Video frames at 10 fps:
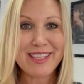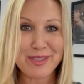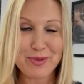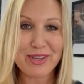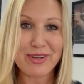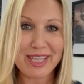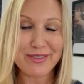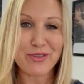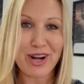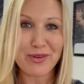that we
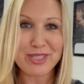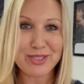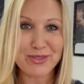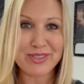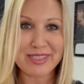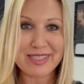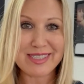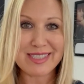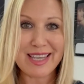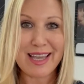create for our
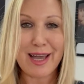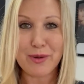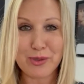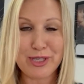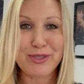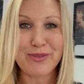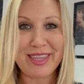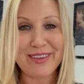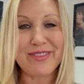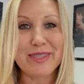students, according to
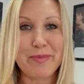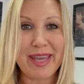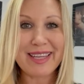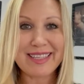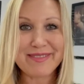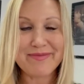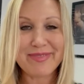their feedback.